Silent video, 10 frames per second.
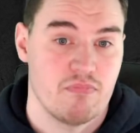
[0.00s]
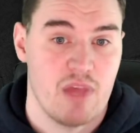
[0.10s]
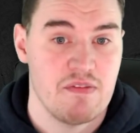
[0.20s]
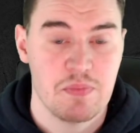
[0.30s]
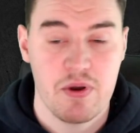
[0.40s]
I
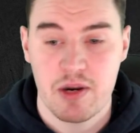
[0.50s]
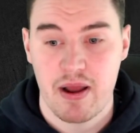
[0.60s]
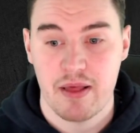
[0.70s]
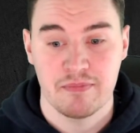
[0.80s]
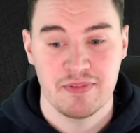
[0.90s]
haven't spoken about
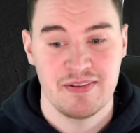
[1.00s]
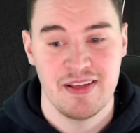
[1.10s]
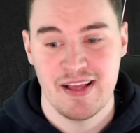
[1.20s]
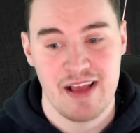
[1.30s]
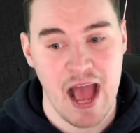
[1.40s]
it.
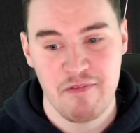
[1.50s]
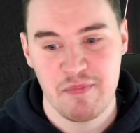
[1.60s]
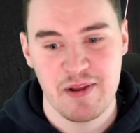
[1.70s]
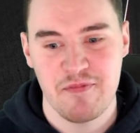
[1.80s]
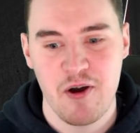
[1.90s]
Haven't
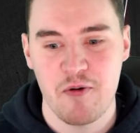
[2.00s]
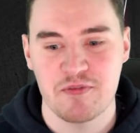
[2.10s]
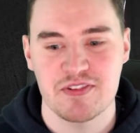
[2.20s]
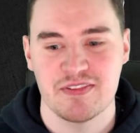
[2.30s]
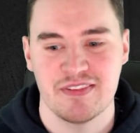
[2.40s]
been
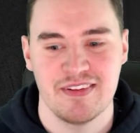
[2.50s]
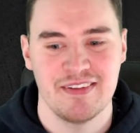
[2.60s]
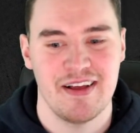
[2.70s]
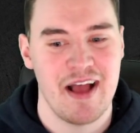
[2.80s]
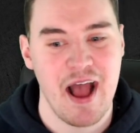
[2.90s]
involved.
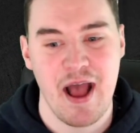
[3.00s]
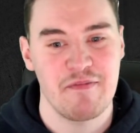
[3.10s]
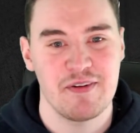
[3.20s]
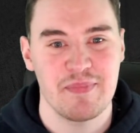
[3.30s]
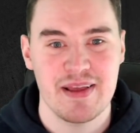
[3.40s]

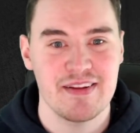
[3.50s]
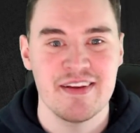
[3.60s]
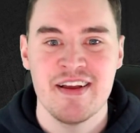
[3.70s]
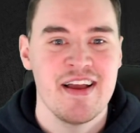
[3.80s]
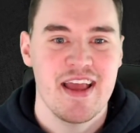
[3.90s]
Haven't been
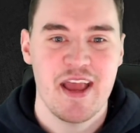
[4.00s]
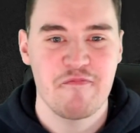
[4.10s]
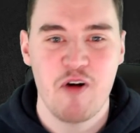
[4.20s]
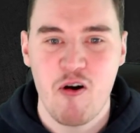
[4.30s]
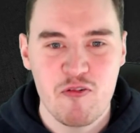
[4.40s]

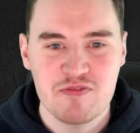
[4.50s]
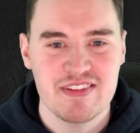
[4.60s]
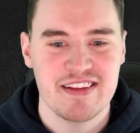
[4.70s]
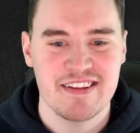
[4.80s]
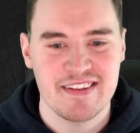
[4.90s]
involved
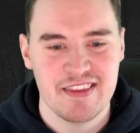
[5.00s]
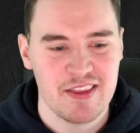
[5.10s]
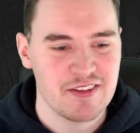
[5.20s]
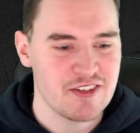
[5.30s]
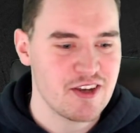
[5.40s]
in
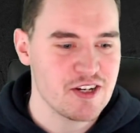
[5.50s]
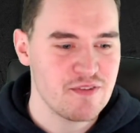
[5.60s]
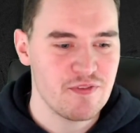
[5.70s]
the discussion for